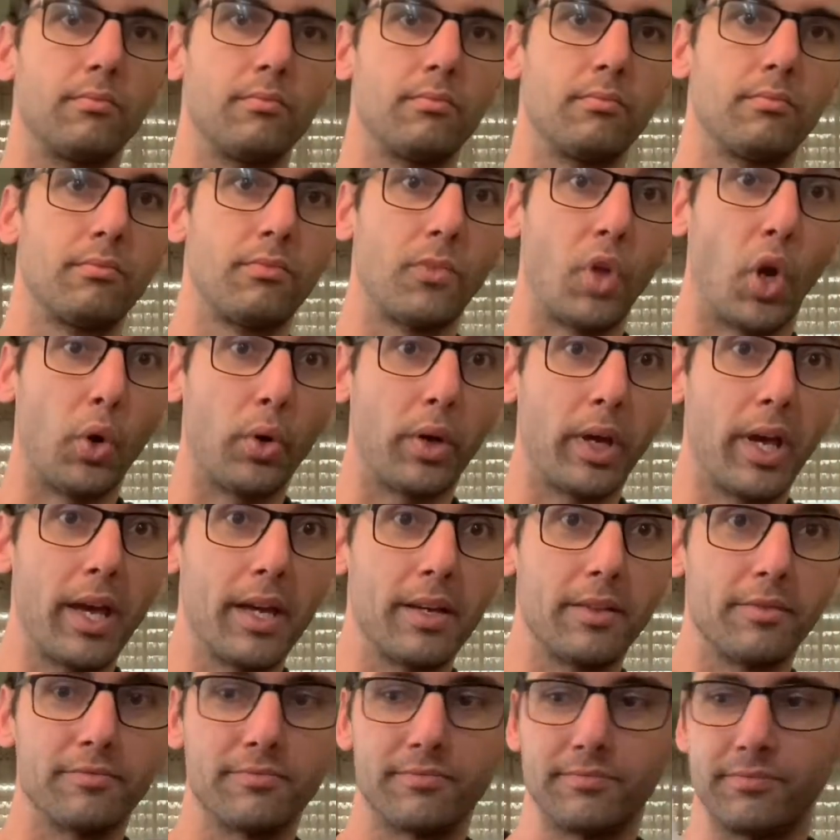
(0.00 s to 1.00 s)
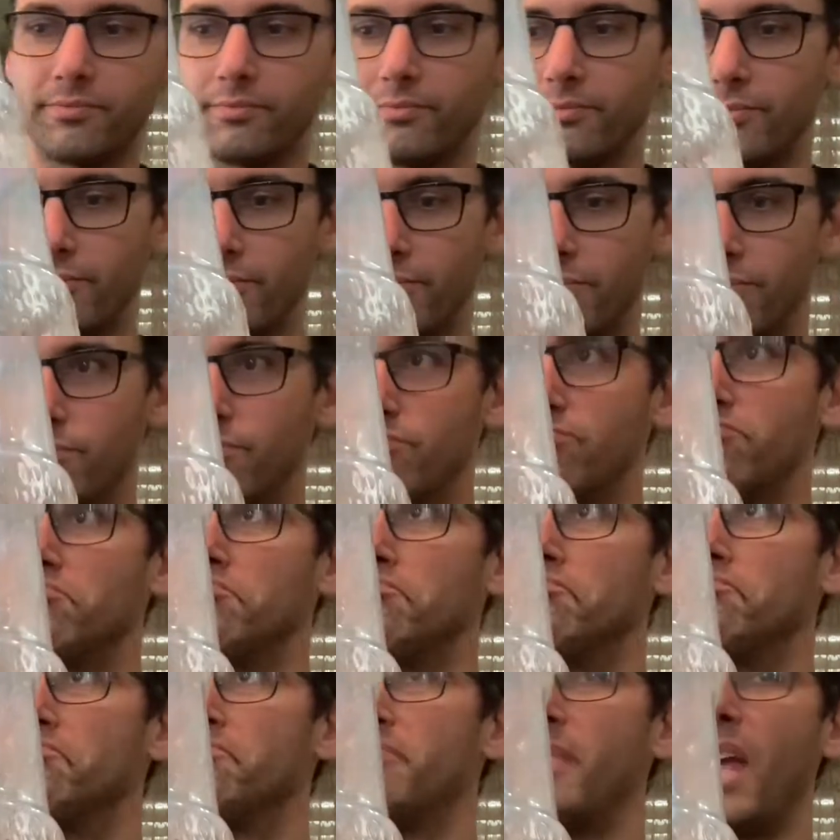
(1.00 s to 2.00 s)
Okay,
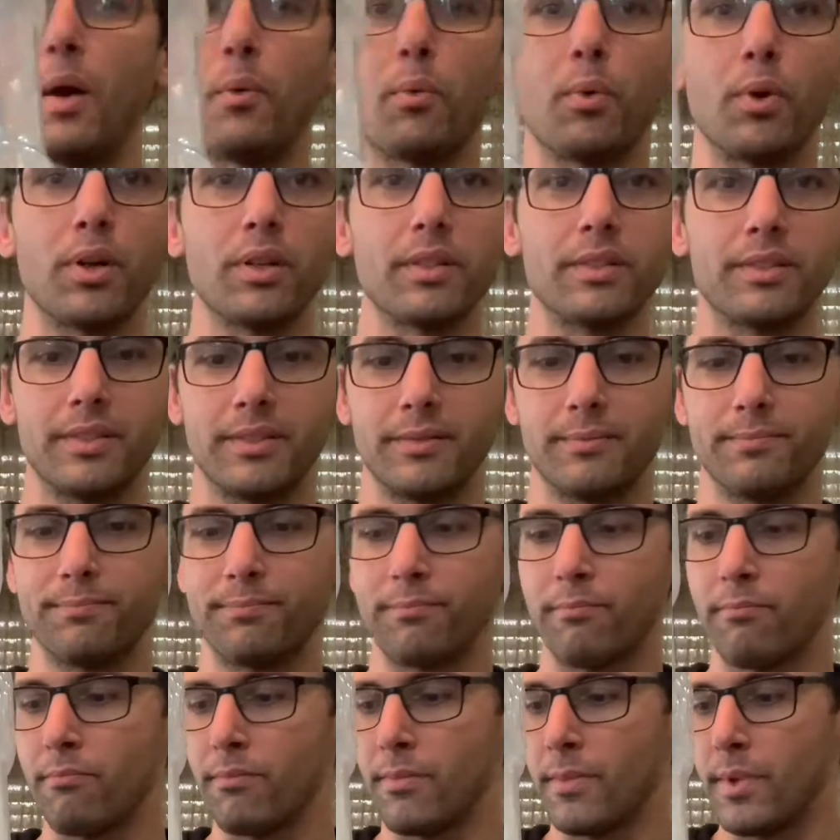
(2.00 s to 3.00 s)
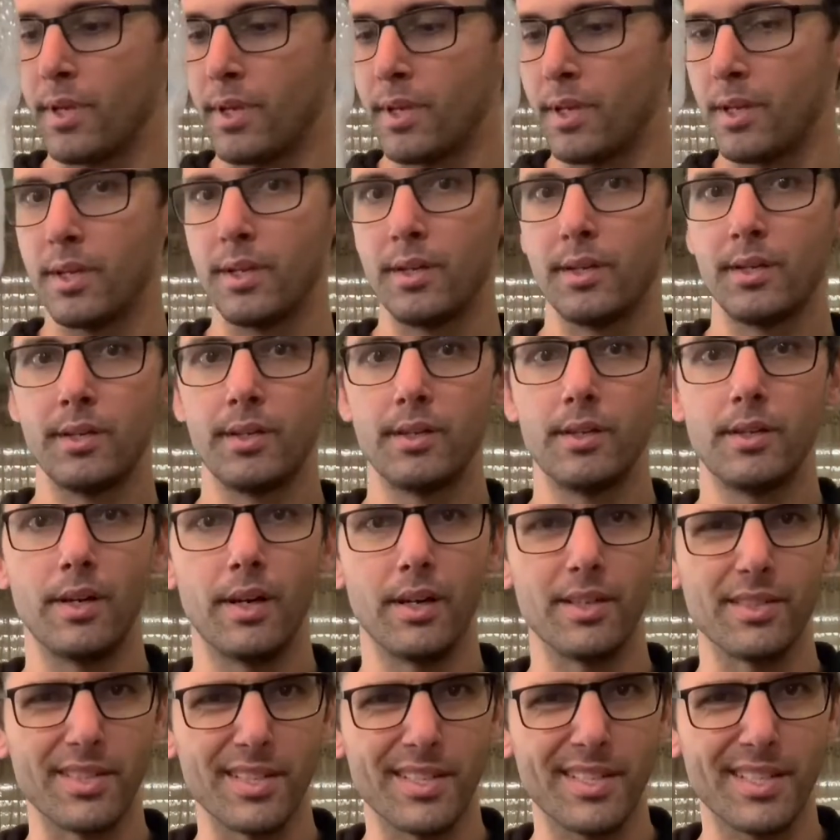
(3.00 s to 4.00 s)
that worked. I'll
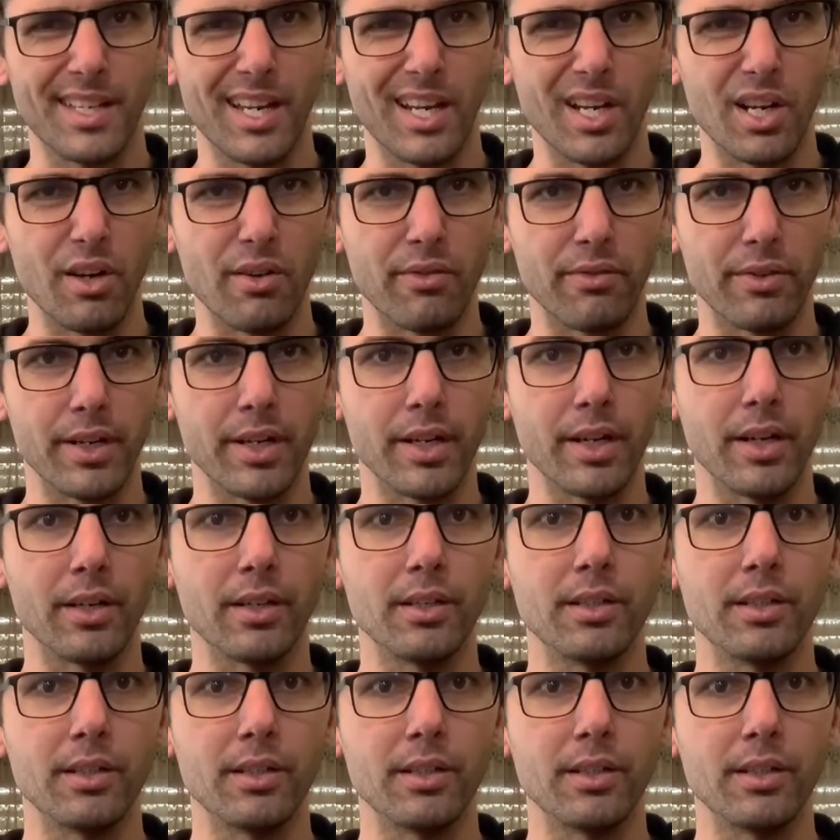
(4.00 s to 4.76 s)
just set it over here.